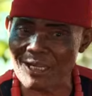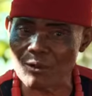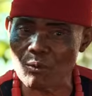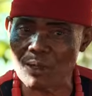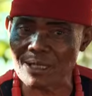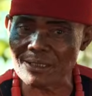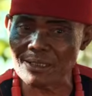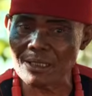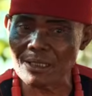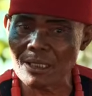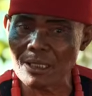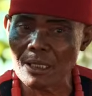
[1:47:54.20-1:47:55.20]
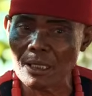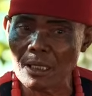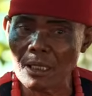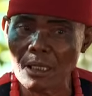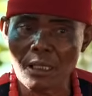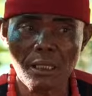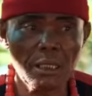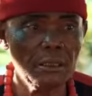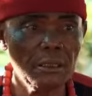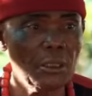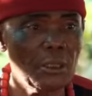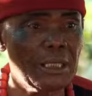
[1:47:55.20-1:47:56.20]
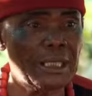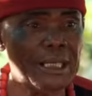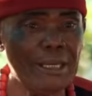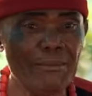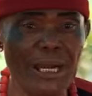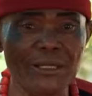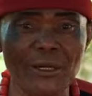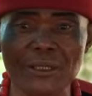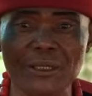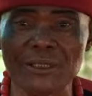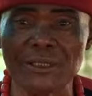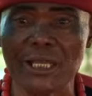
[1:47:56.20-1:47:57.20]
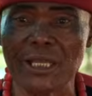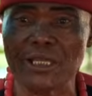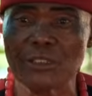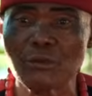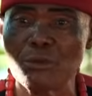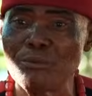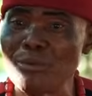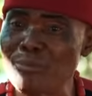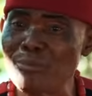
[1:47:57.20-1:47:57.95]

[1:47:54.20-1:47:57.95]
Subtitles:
anyone, your claim and other things will be